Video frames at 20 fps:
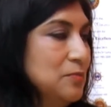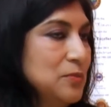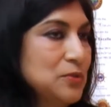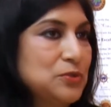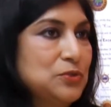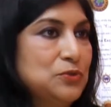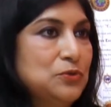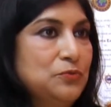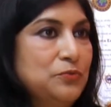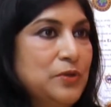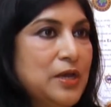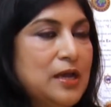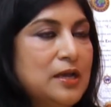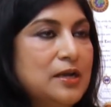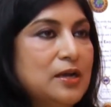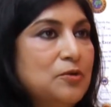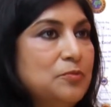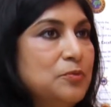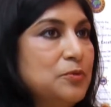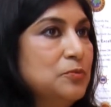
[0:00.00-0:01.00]
So we are
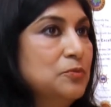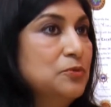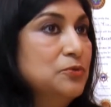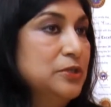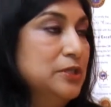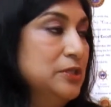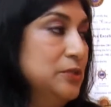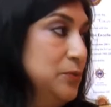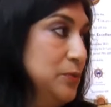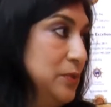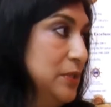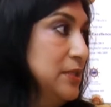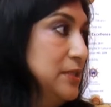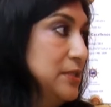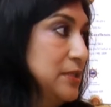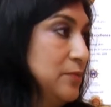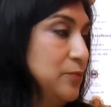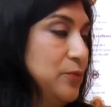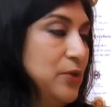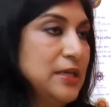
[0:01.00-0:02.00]
now promoting
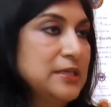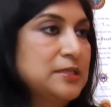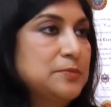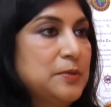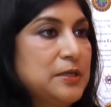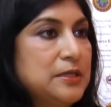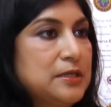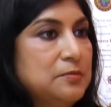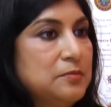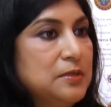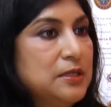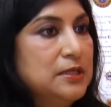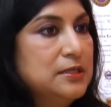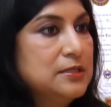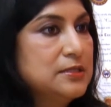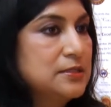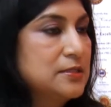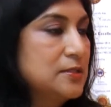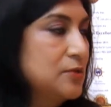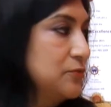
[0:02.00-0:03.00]
tourism. We are expecting
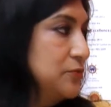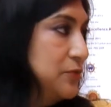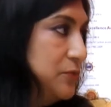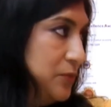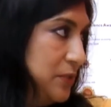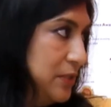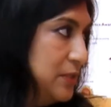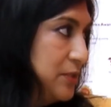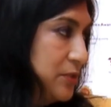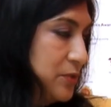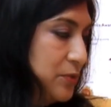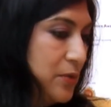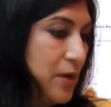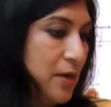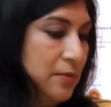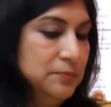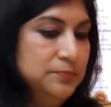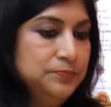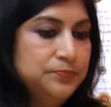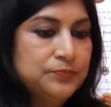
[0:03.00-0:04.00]
millions of tourists to
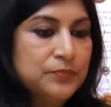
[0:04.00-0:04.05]
come.